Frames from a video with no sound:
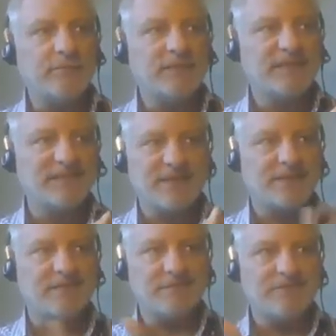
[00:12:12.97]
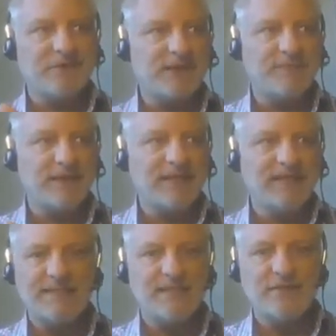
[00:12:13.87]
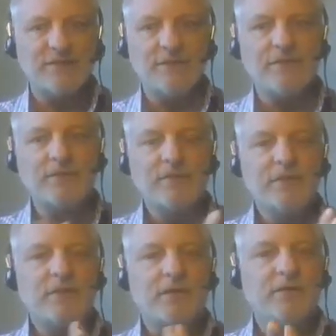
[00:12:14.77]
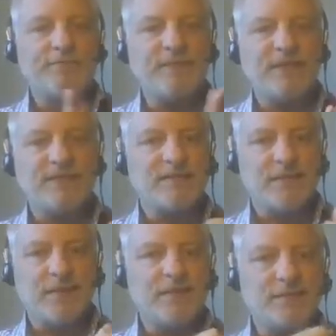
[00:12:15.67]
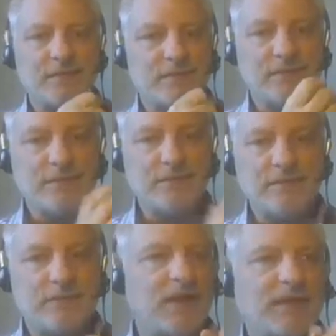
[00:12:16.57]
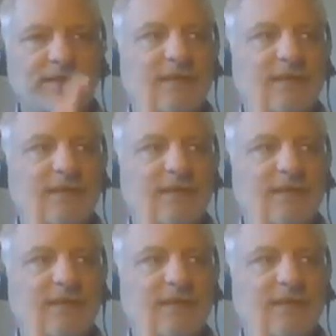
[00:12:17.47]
This is really easy to do. It's not rocket